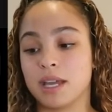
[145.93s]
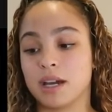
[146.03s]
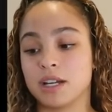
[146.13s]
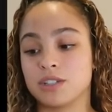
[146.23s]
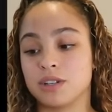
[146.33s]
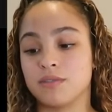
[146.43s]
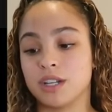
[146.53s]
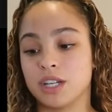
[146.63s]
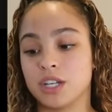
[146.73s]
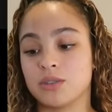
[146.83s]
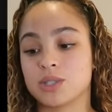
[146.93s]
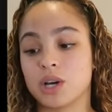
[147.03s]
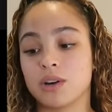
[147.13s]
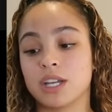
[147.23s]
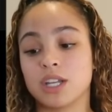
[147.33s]
make 100 videos, so
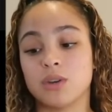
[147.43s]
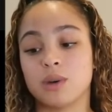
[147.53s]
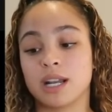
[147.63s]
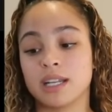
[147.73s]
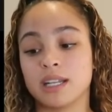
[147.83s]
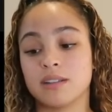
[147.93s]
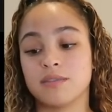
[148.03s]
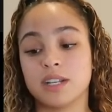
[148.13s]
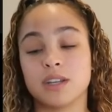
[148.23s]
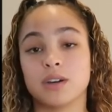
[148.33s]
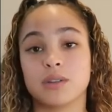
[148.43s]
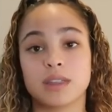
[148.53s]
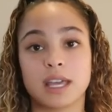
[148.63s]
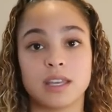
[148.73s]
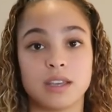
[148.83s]
I'll hit you when I need a video.
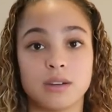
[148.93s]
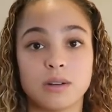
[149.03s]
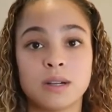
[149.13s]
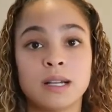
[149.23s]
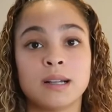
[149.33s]
Thank you.